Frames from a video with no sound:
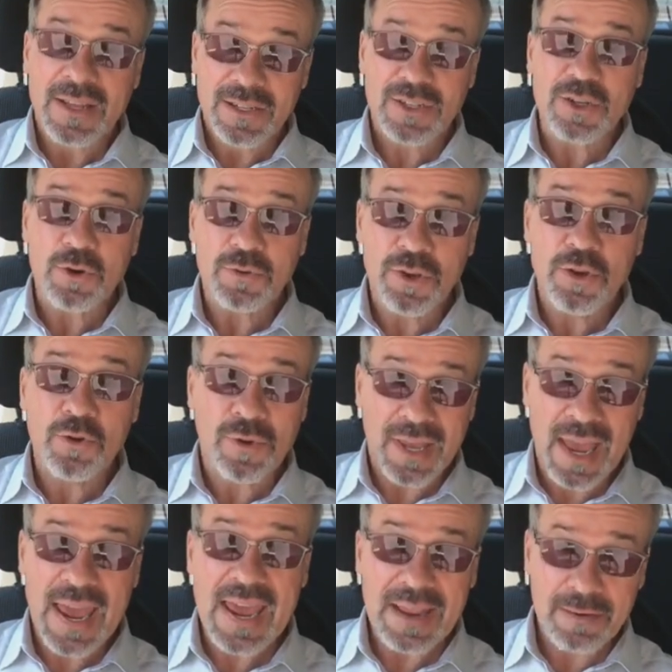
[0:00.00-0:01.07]
So you
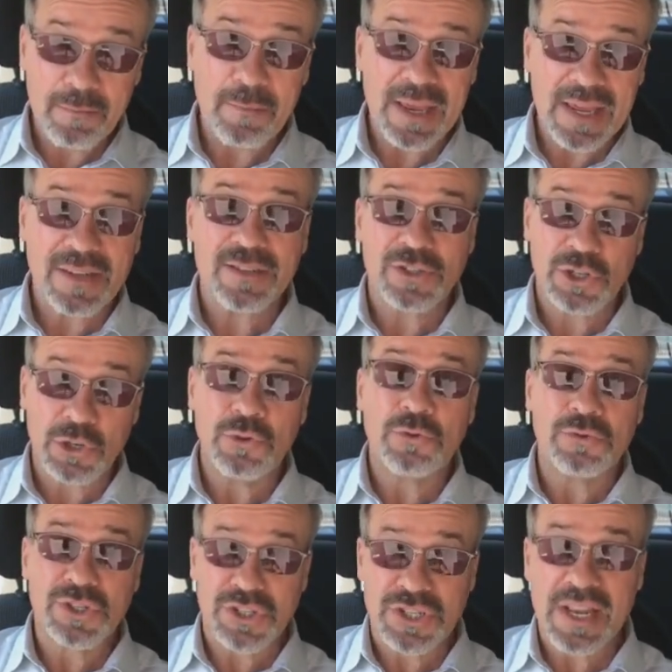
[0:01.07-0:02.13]
can be
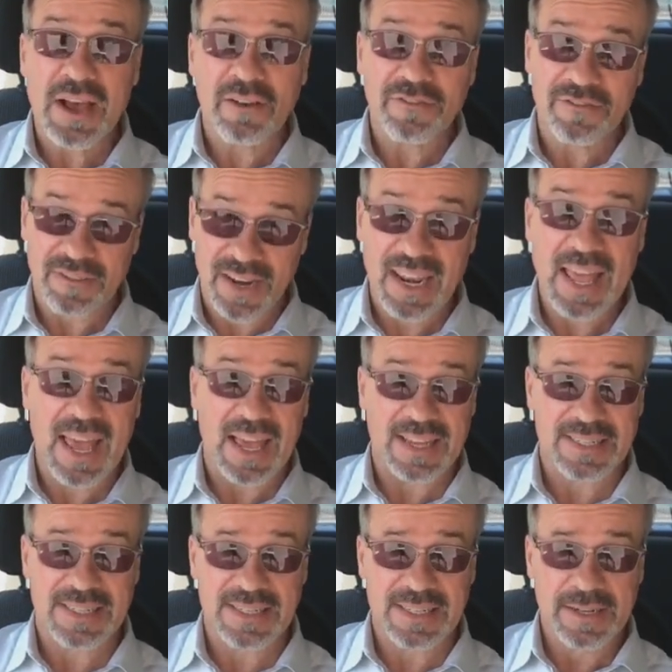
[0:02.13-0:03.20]
too
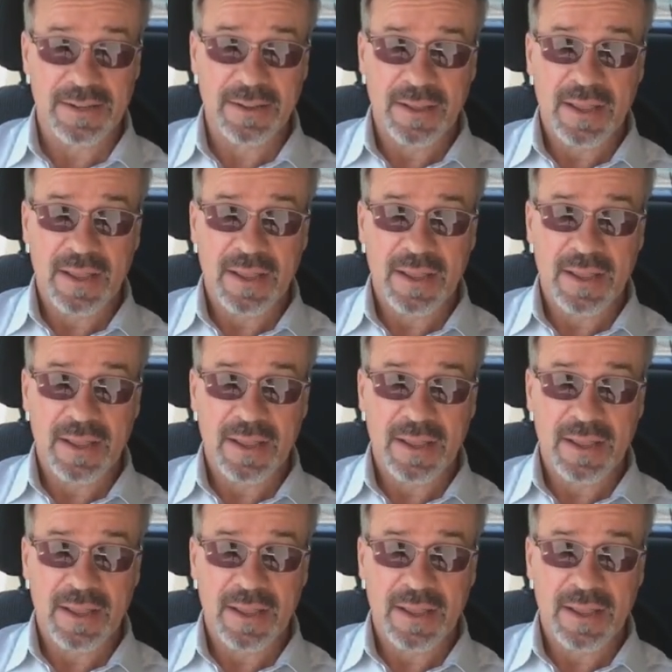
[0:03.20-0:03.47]
selfless.